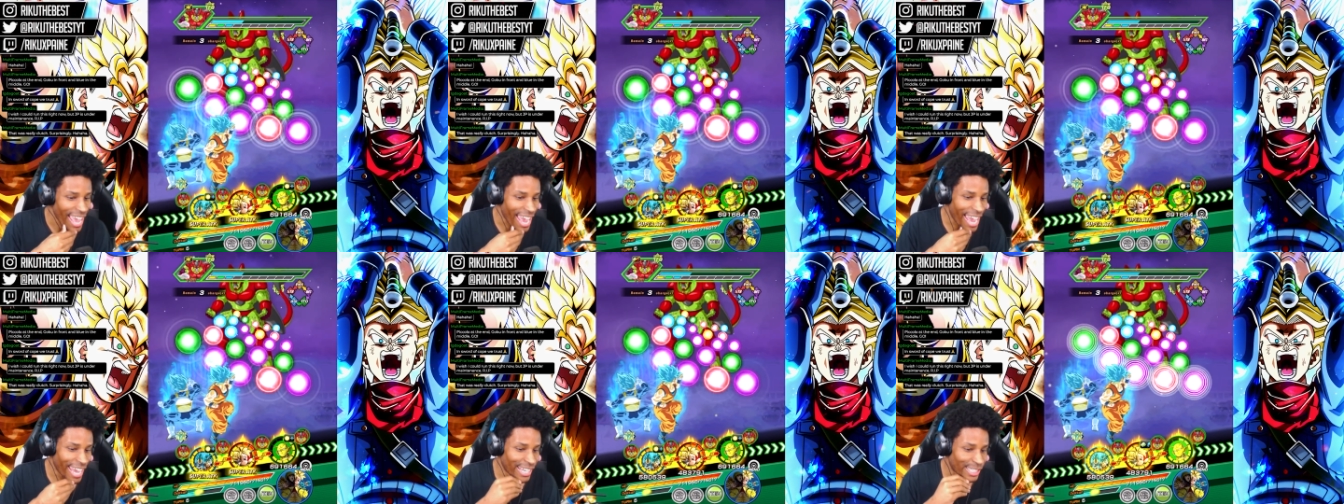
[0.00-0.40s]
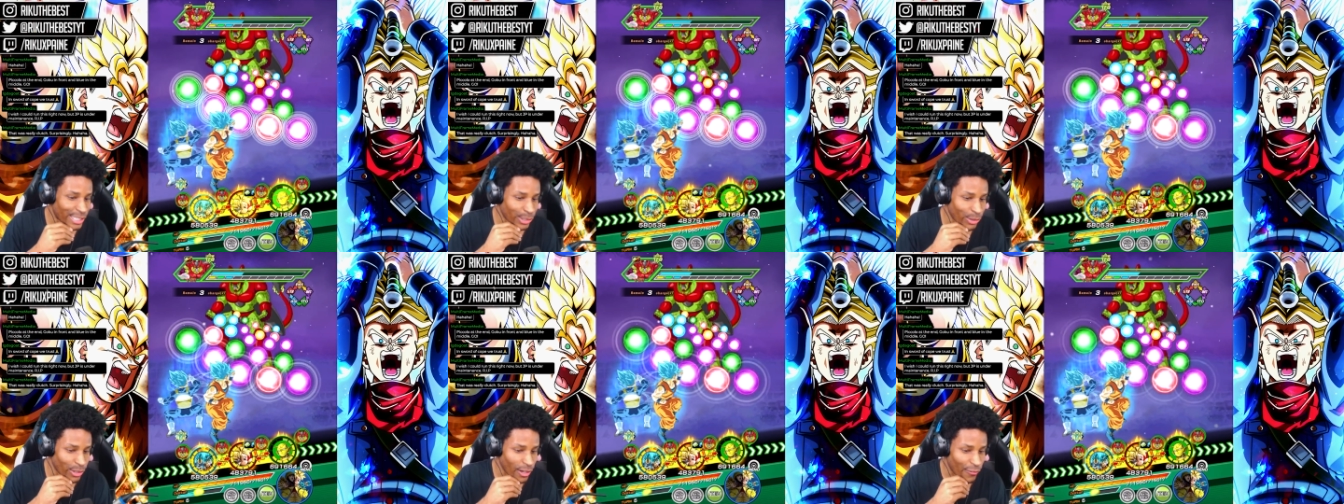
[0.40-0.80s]
And
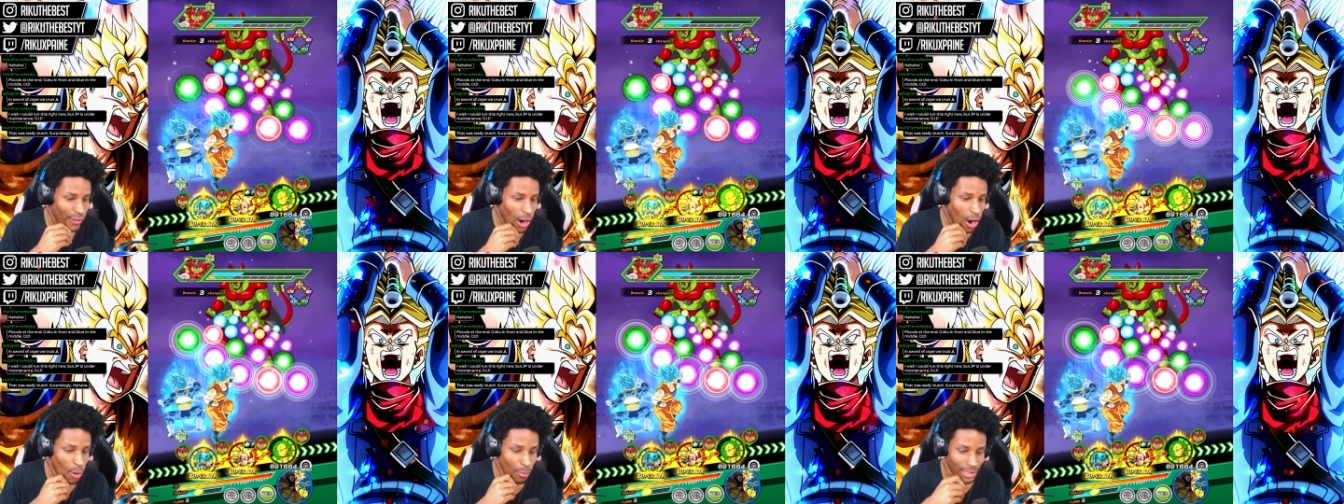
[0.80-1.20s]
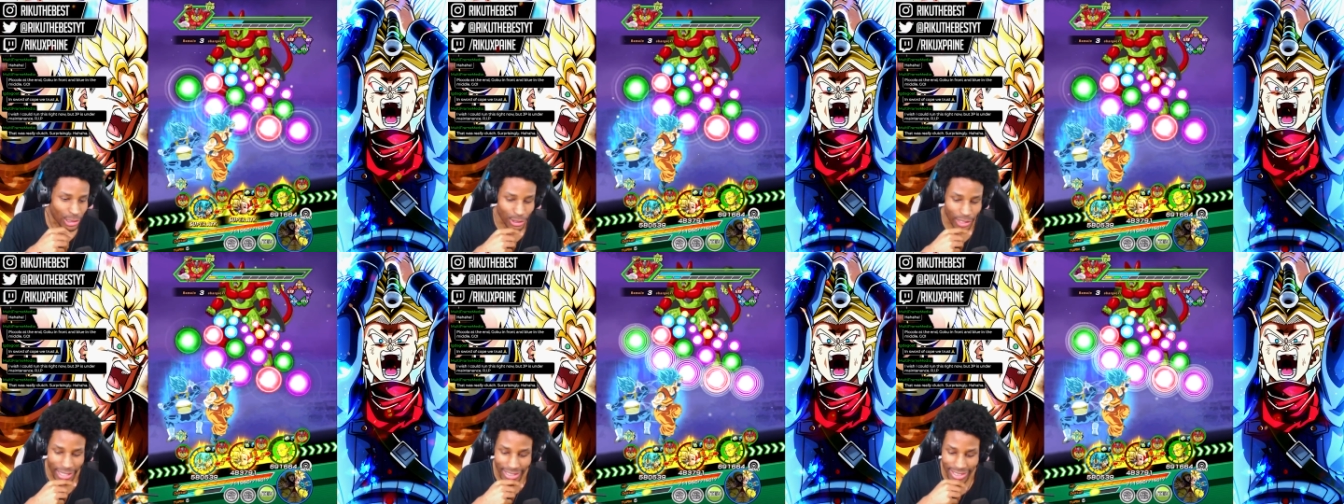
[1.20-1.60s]
sort of cope we
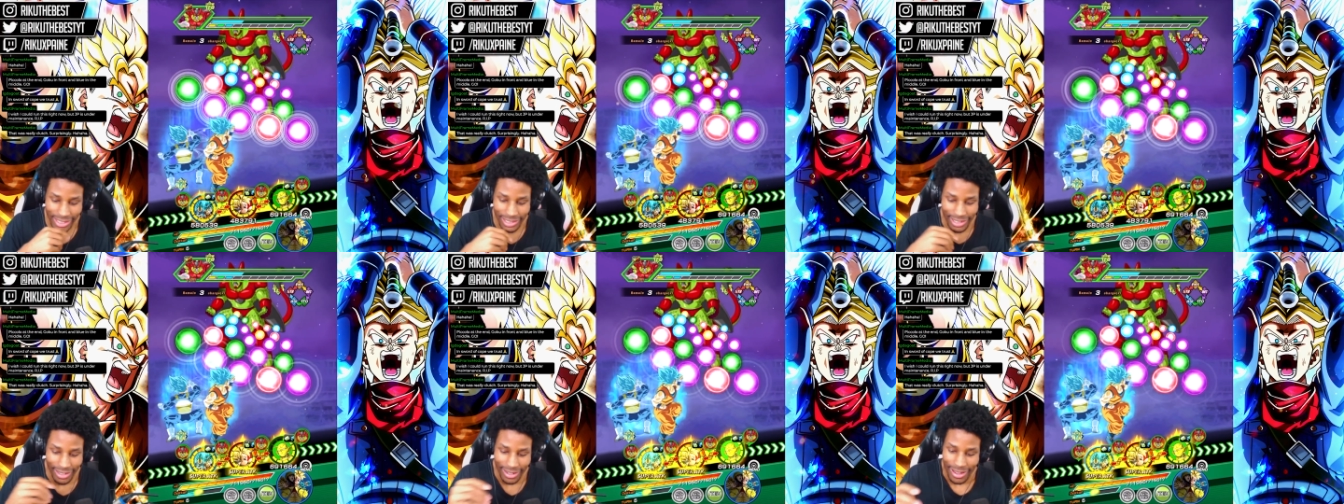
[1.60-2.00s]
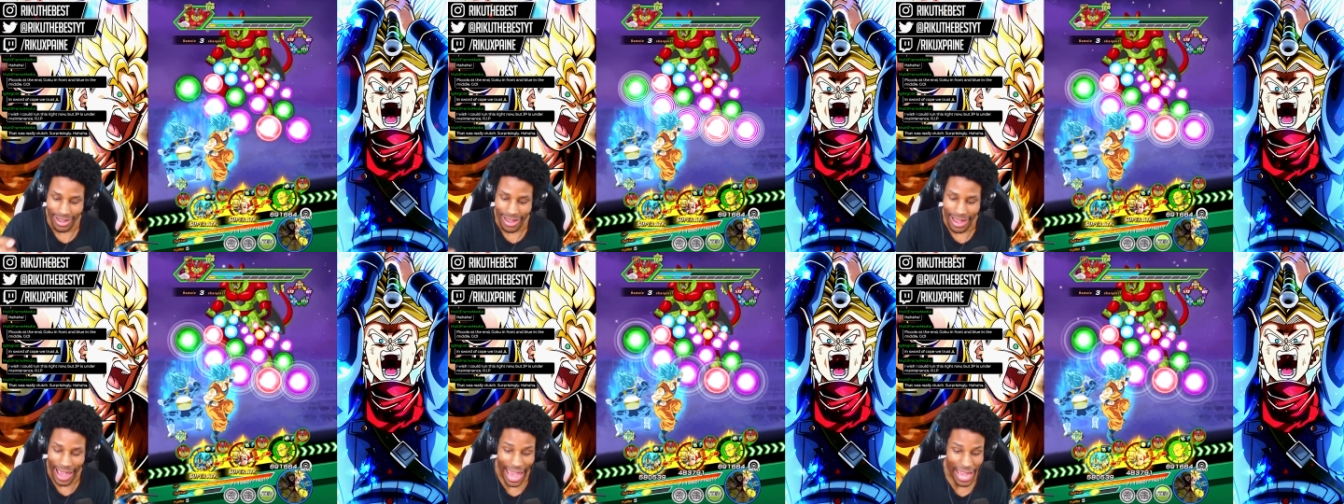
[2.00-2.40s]
trust?
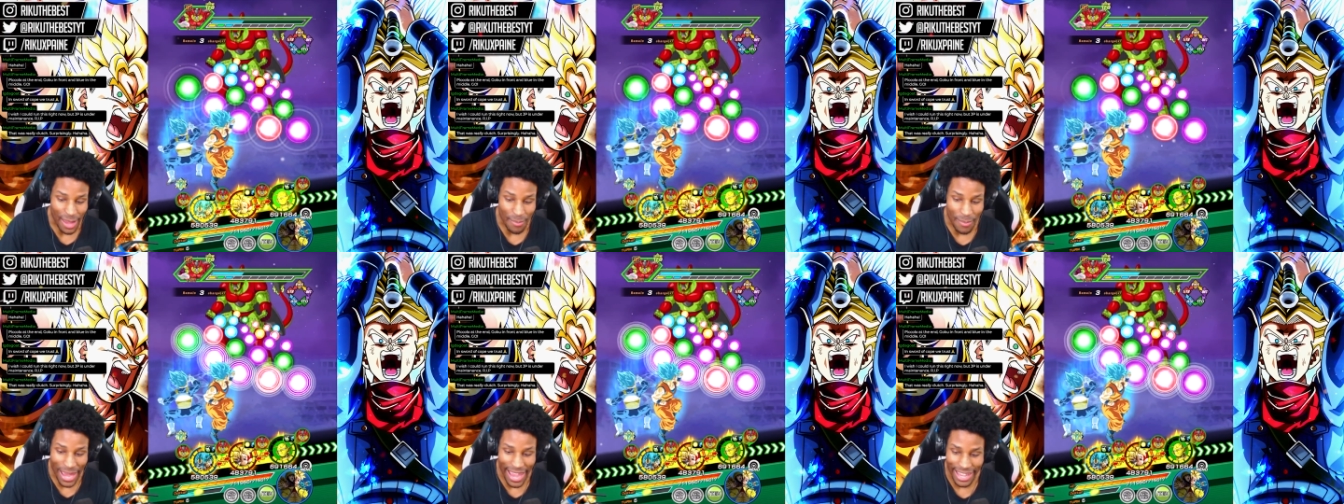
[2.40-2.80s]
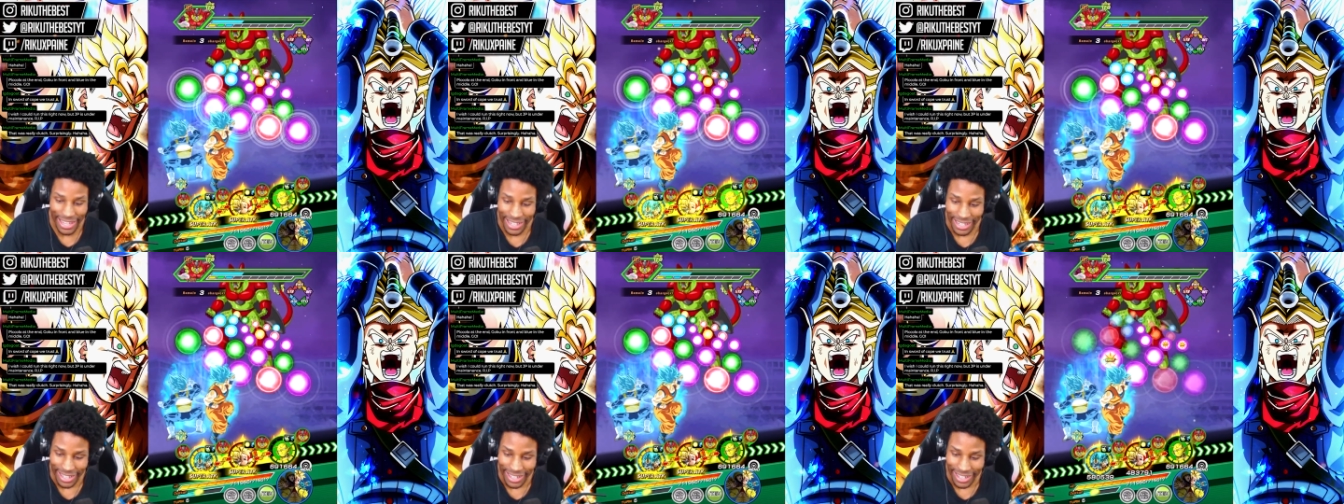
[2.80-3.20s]
Hey, man.